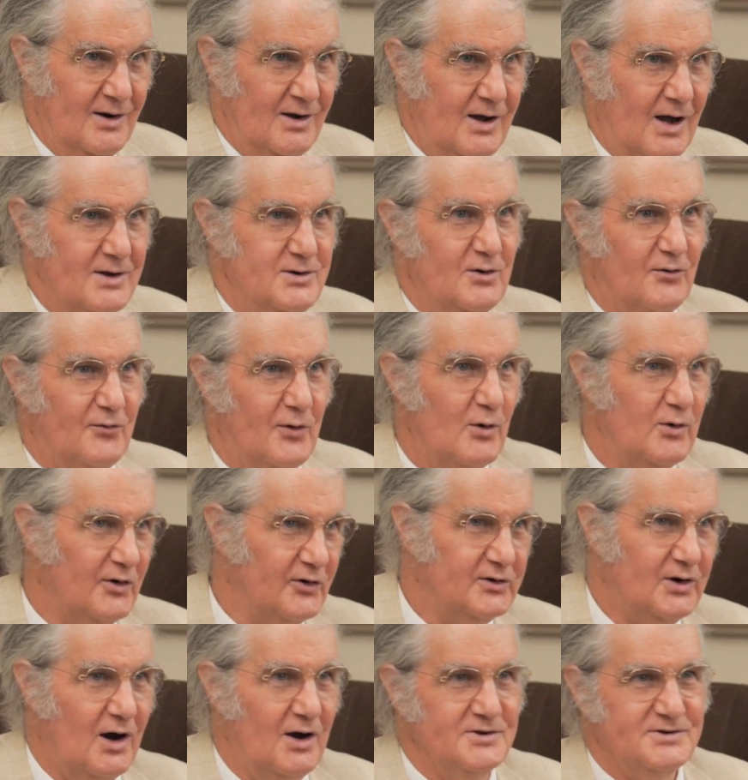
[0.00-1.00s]
And your phone is
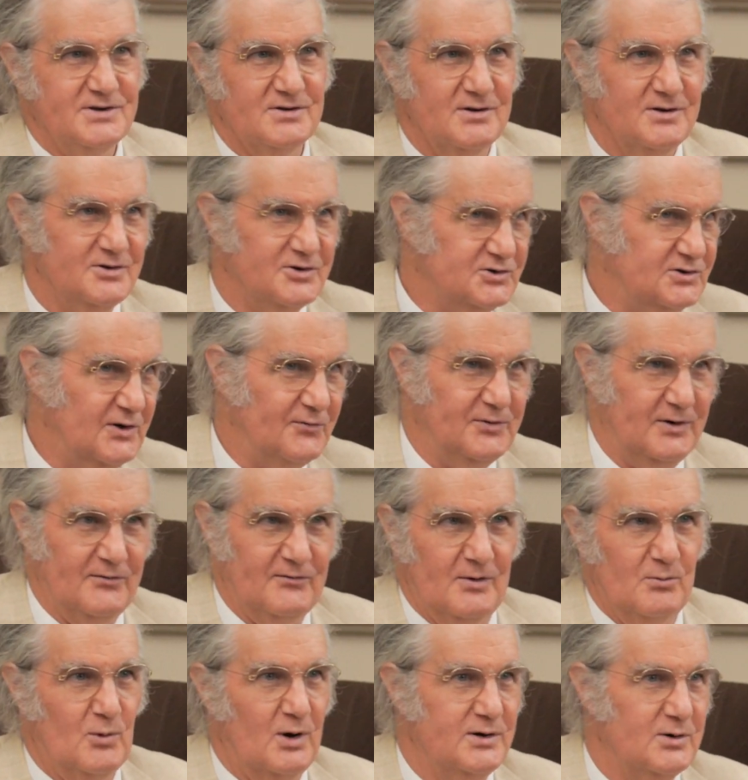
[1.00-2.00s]
constantly shifting
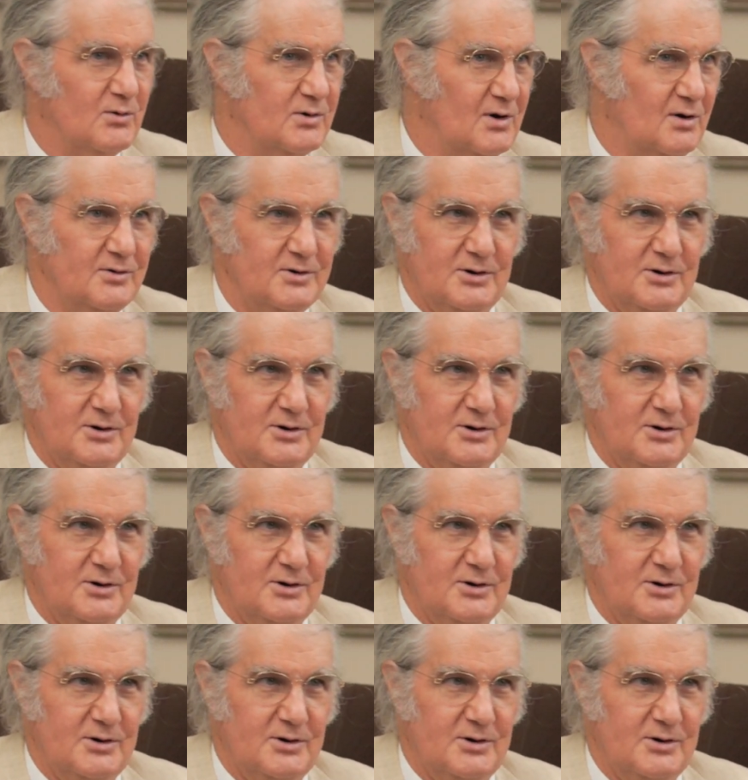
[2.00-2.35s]
from one to another.